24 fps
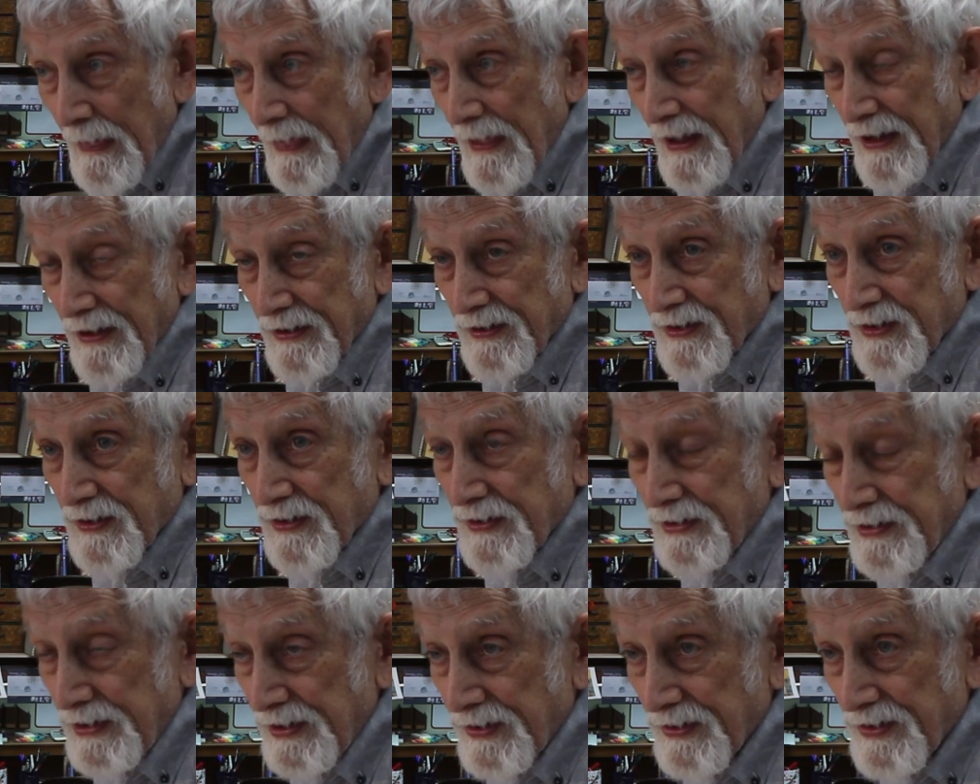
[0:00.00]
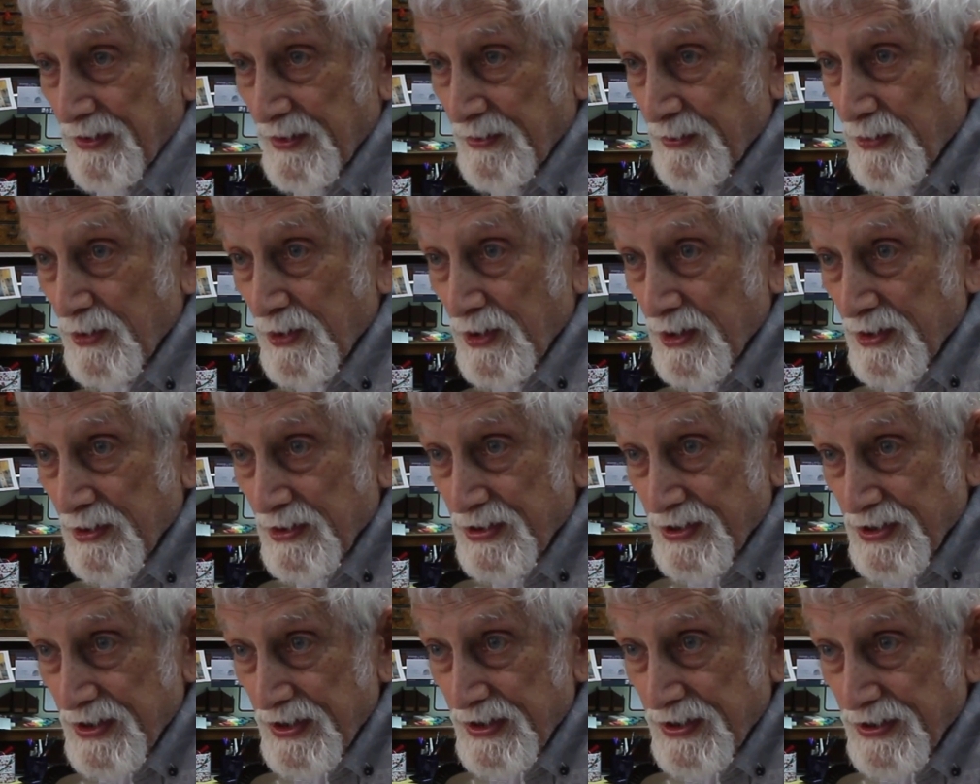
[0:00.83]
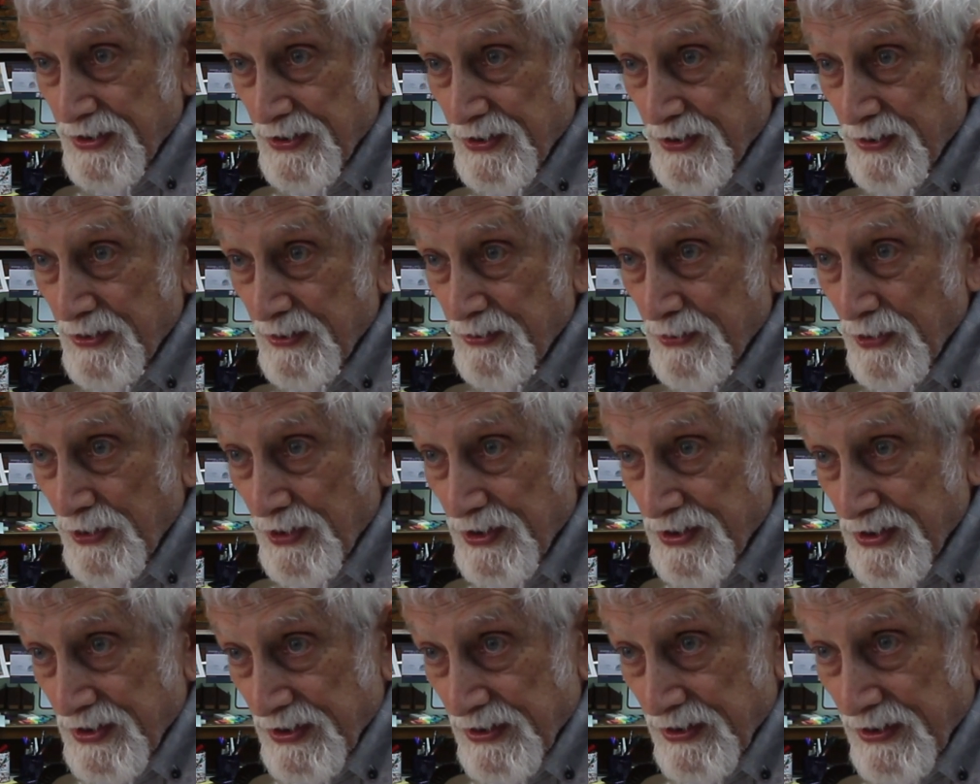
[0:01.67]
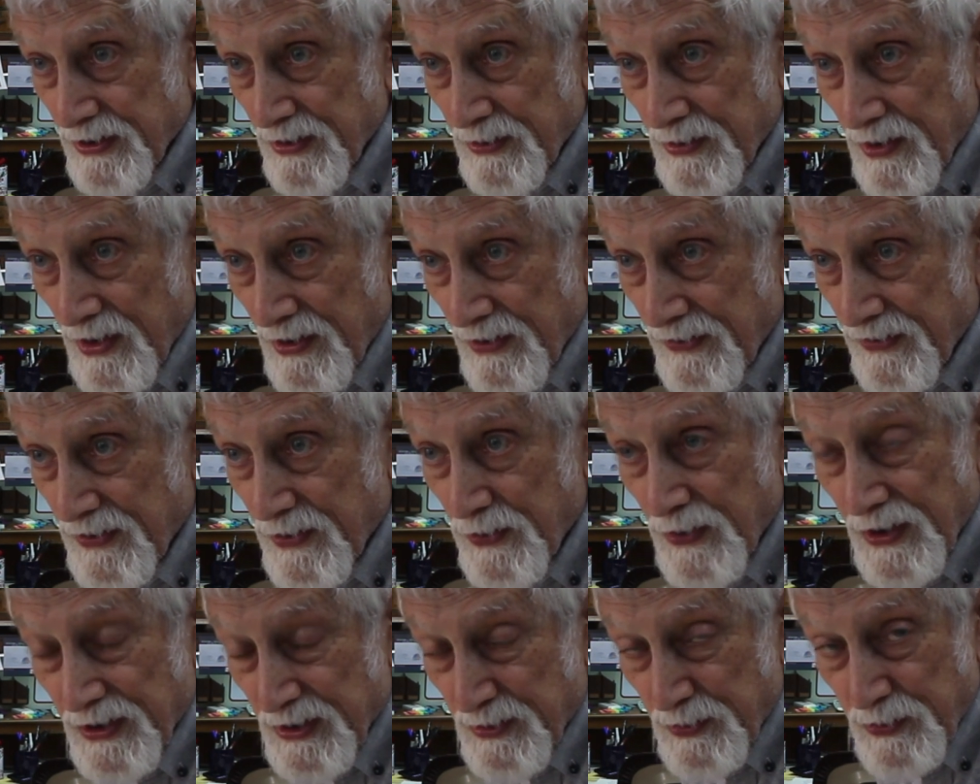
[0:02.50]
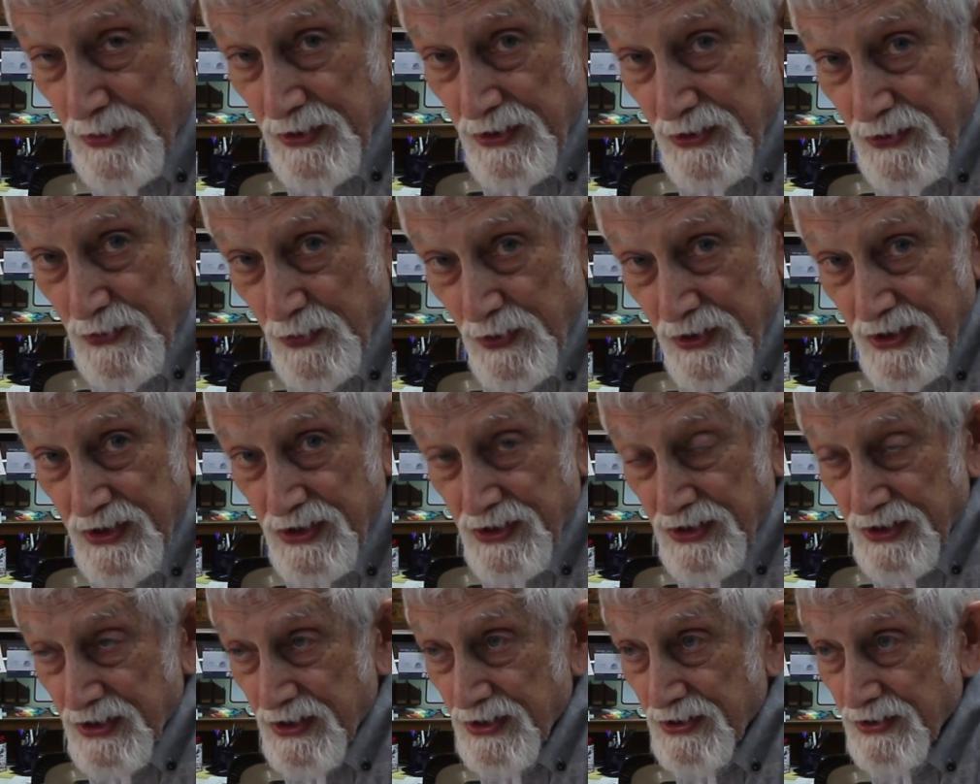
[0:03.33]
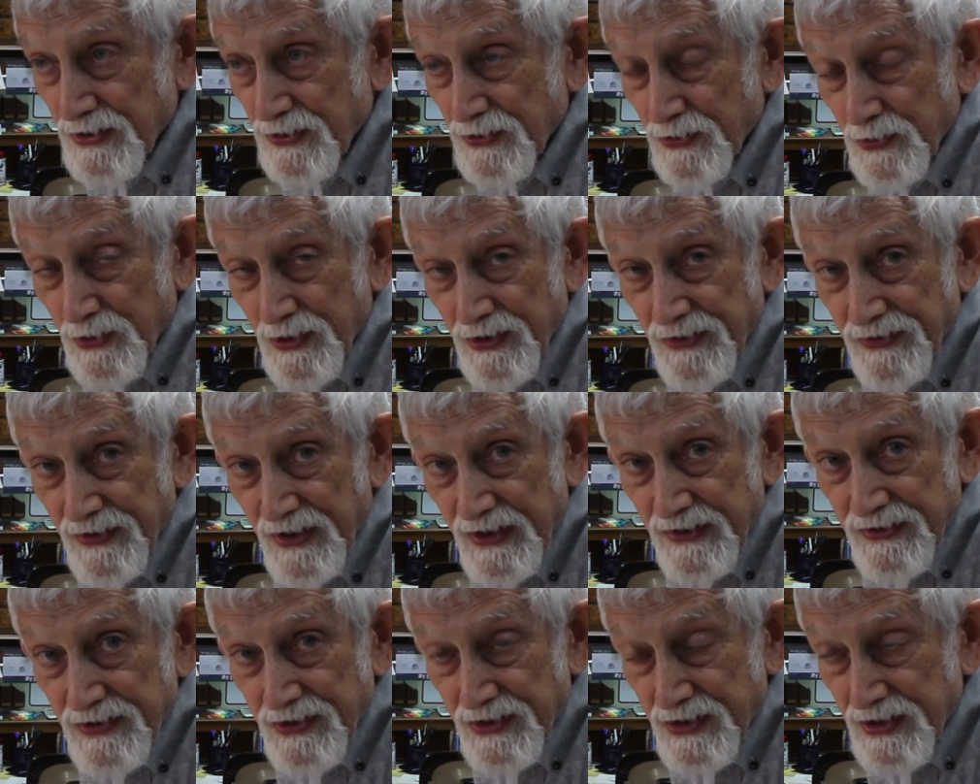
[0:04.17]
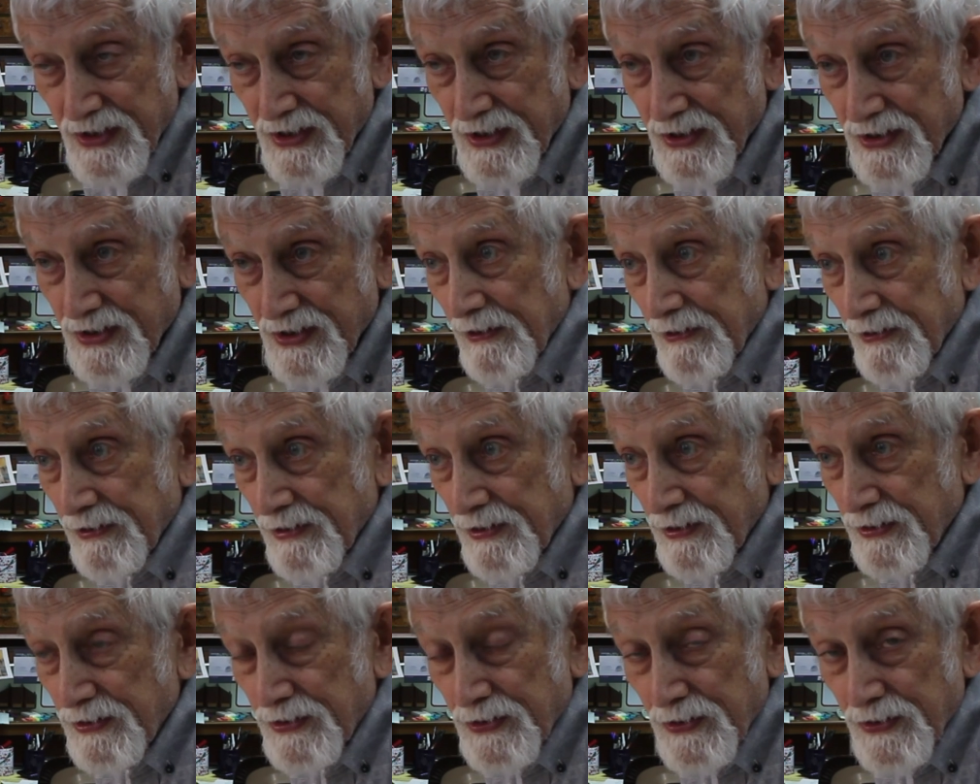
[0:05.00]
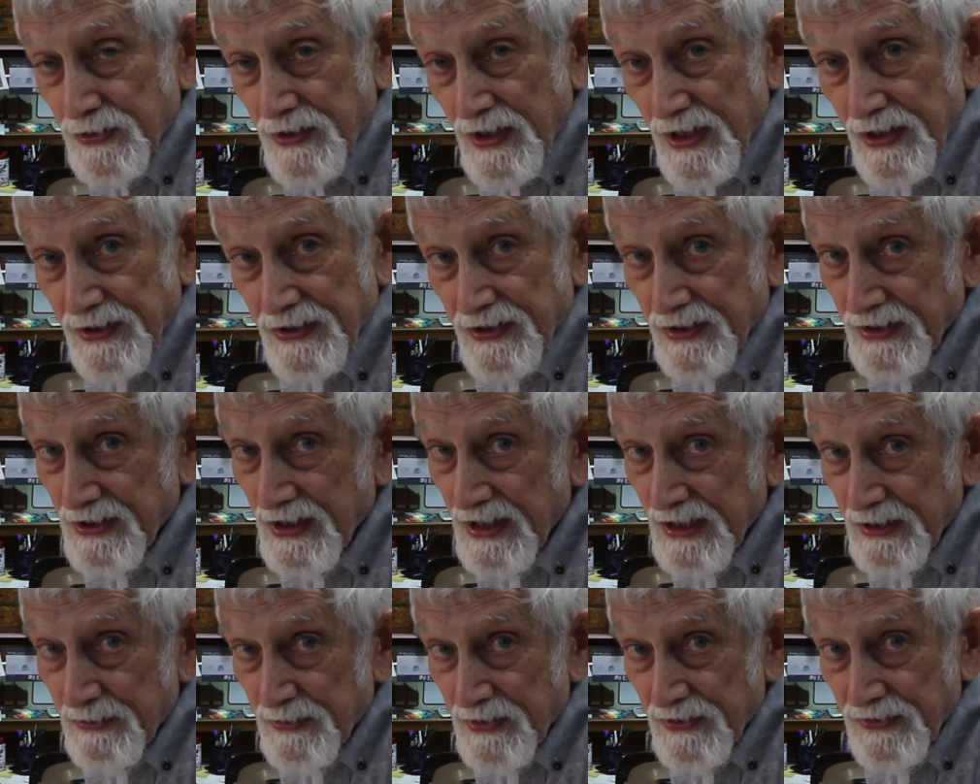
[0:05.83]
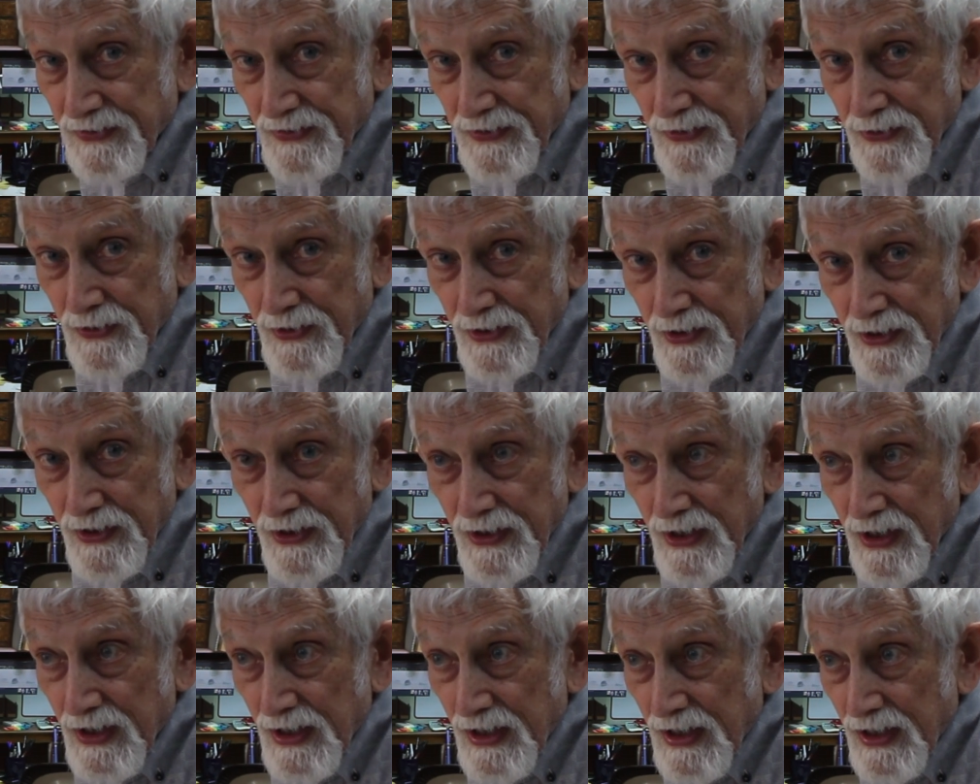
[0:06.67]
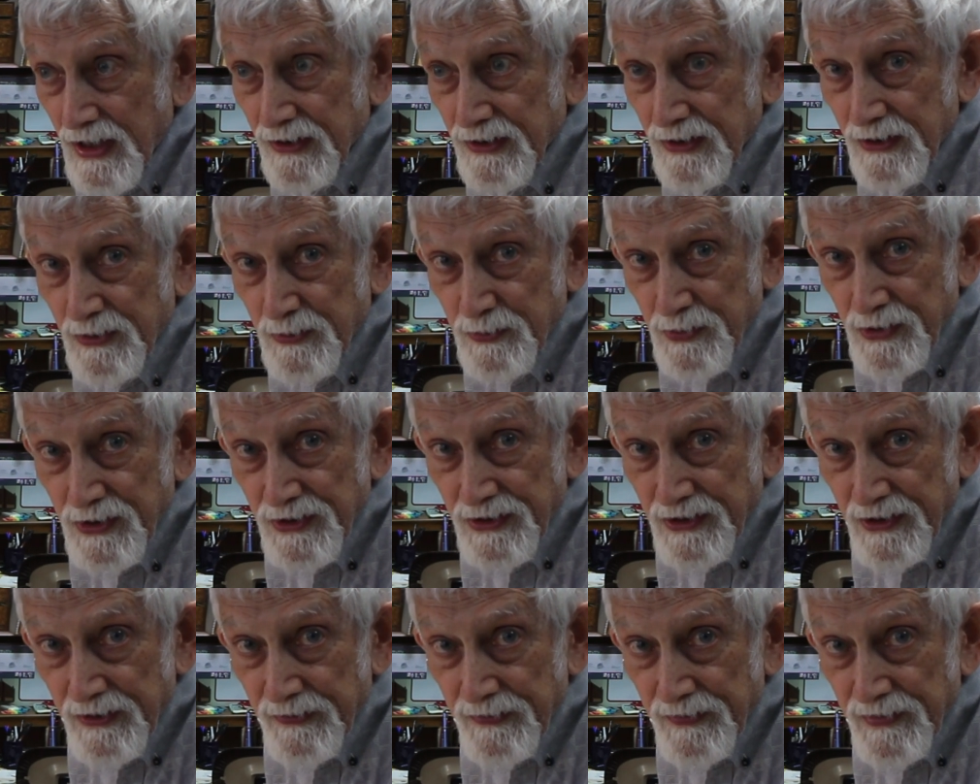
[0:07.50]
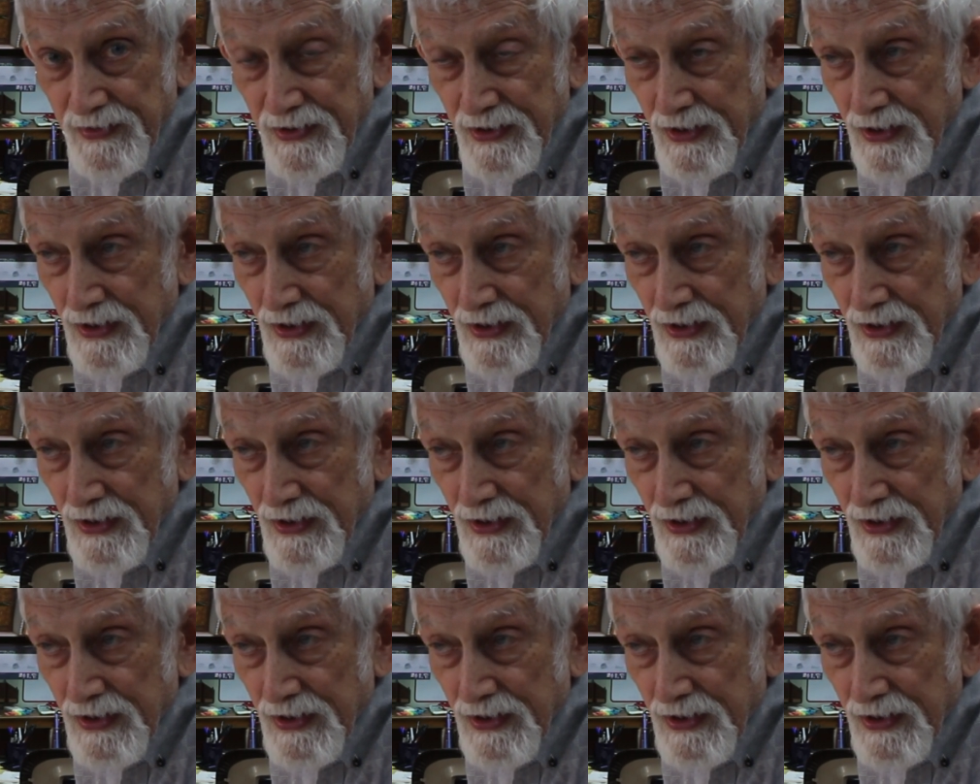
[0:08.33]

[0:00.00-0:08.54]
And the more sheets you moisten, if you want to print 20 sheets or 25 sheets, you do that the night before you print them.